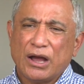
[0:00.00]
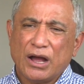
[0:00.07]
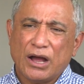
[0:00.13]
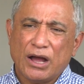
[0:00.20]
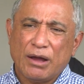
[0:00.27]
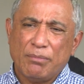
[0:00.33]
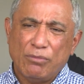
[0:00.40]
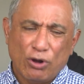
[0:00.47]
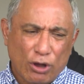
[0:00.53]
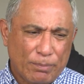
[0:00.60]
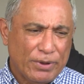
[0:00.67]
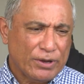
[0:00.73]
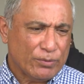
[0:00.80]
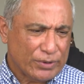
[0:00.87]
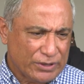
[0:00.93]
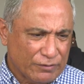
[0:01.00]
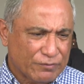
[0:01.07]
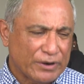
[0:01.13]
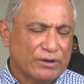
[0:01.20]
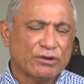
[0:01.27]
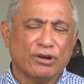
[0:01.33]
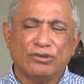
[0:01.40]
um, lobbying with
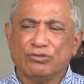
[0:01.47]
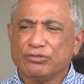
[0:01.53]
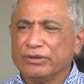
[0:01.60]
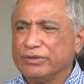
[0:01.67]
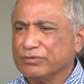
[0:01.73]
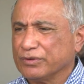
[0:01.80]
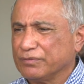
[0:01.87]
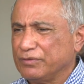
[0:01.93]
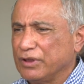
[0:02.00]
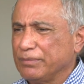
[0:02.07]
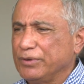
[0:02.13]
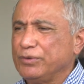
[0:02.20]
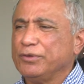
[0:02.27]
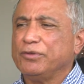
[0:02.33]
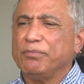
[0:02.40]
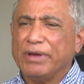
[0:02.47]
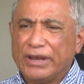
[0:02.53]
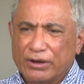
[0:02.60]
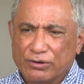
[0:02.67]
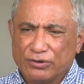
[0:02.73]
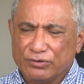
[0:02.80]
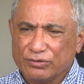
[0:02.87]
different countries, we've lobbied with
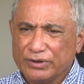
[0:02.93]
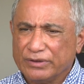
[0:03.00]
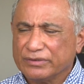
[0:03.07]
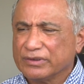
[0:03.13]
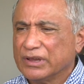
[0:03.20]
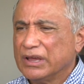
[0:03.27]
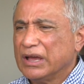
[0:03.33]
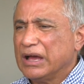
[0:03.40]
many countries,